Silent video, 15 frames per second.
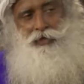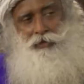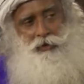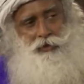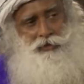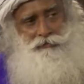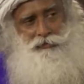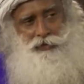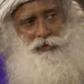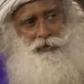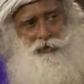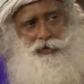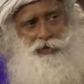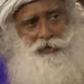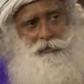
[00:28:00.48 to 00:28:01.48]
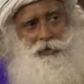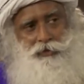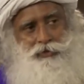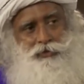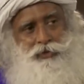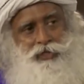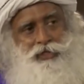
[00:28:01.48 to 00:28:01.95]
not even talking
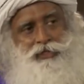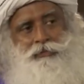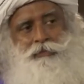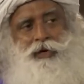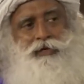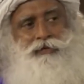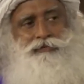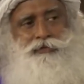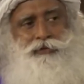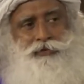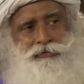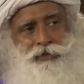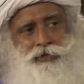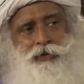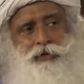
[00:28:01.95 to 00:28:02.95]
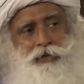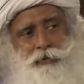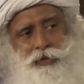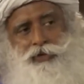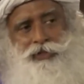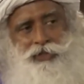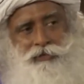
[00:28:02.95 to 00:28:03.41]
about today's smartphones, we are talking
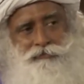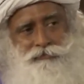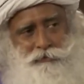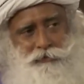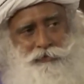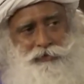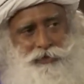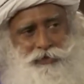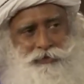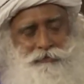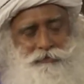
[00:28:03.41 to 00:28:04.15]
about the dumb phones.